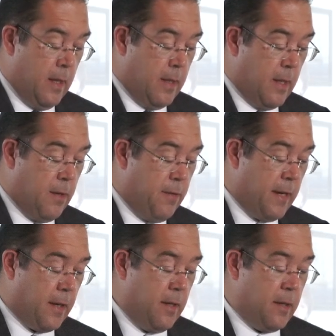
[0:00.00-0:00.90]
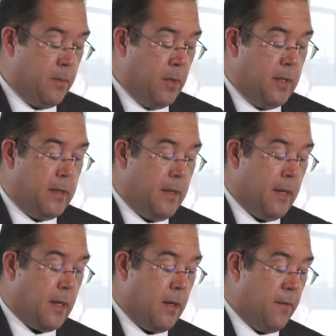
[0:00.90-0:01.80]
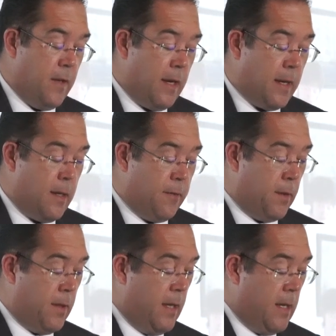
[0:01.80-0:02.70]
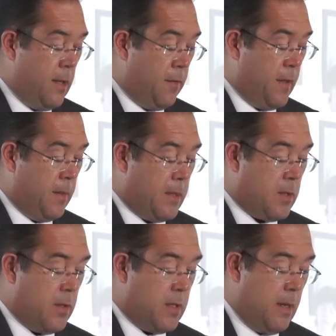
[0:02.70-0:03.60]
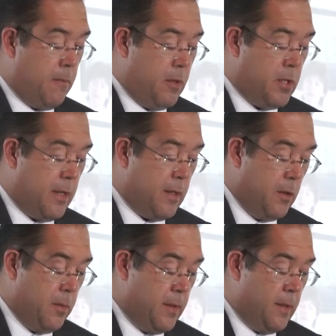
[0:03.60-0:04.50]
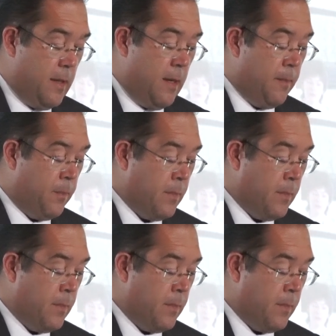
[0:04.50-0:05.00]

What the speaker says: the regular monitoring of the icon of Our Lady of Damascus temperature and humidity